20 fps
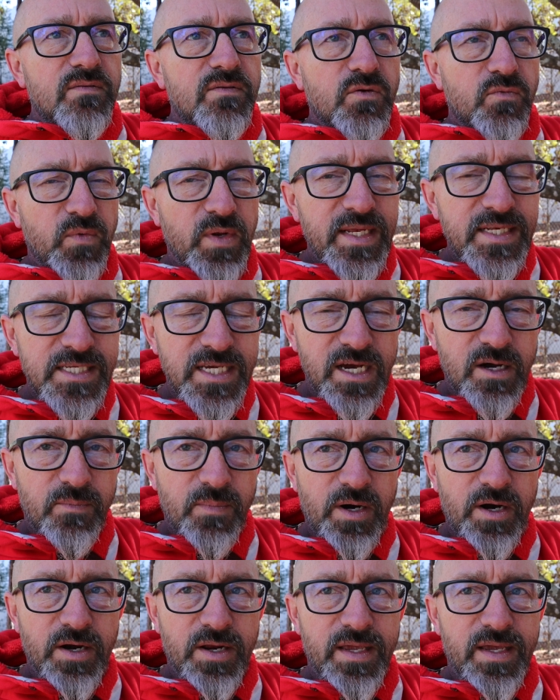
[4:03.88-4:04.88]
the retail
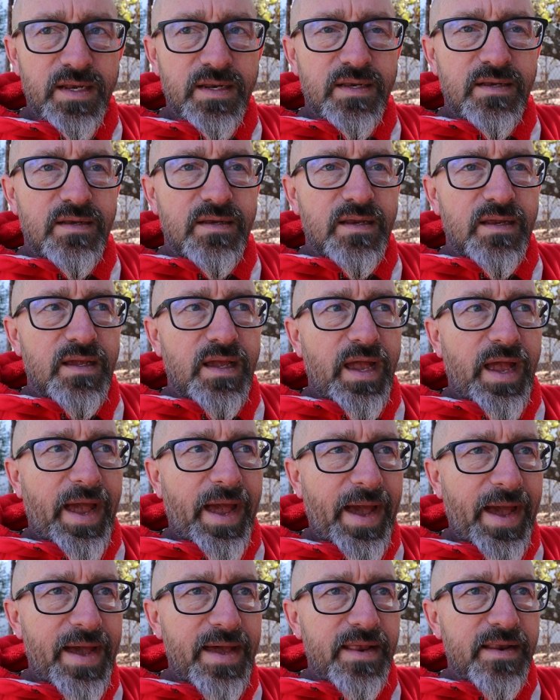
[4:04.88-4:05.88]
market
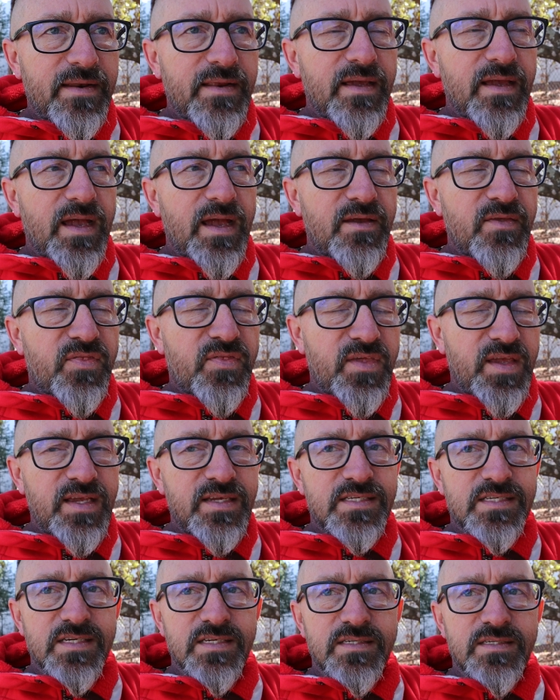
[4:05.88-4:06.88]
had a
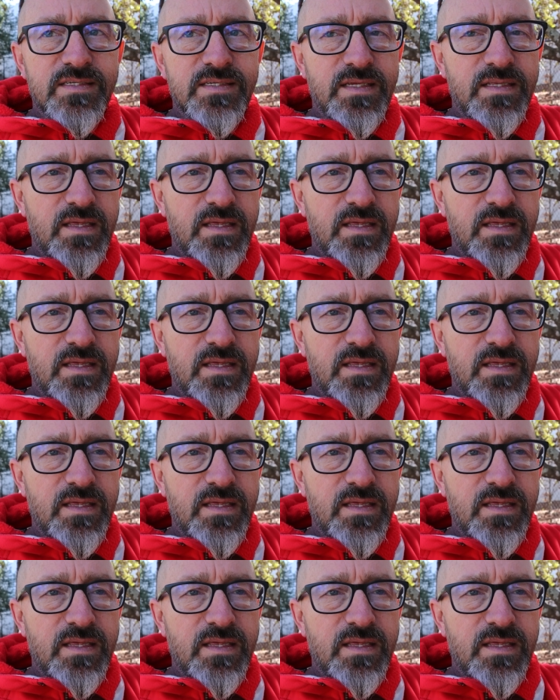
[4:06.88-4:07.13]
thesis,